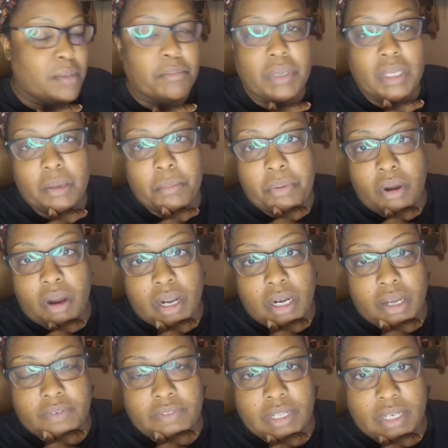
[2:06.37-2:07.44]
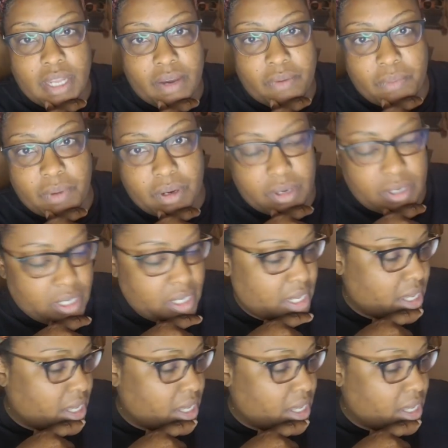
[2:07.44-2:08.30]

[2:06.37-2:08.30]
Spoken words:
be a part of the network